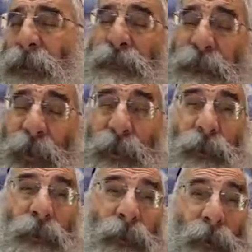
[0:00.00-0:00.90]

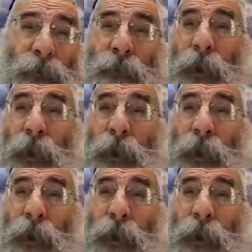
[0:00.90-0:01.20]
affecting the nefesh